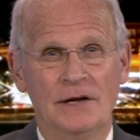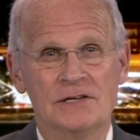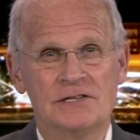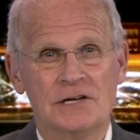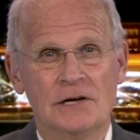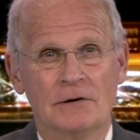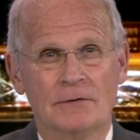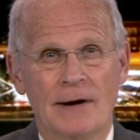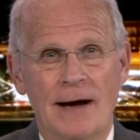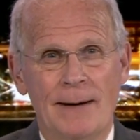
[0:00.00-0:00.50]
in
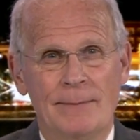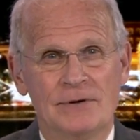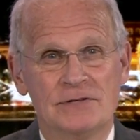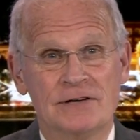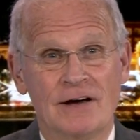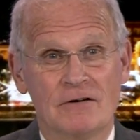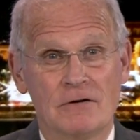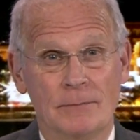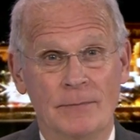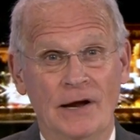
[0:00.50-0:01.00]
Cedar Rapids
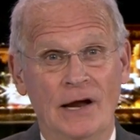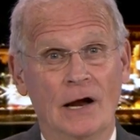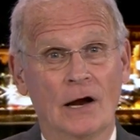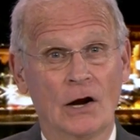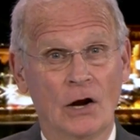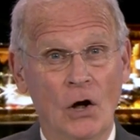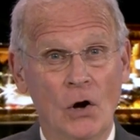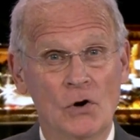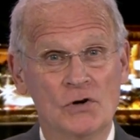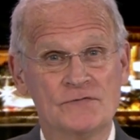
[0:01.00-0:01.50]
after being
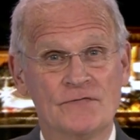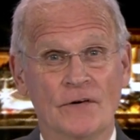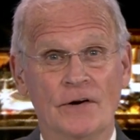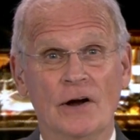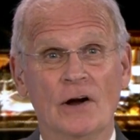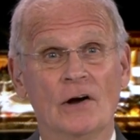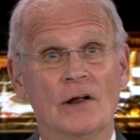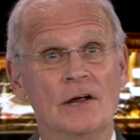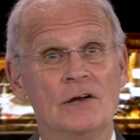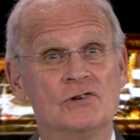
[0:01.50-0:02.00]
closed for
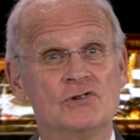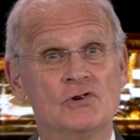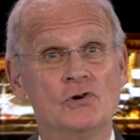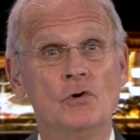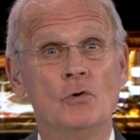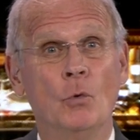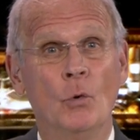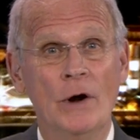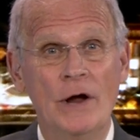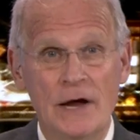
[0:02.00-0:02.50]
nearly
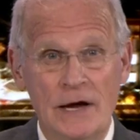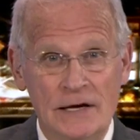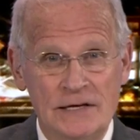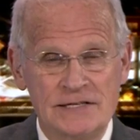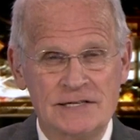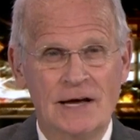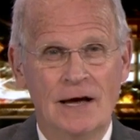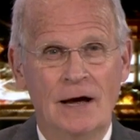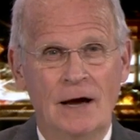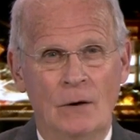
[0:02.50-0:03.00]
two
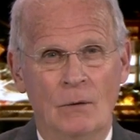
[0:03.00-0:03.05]
weeks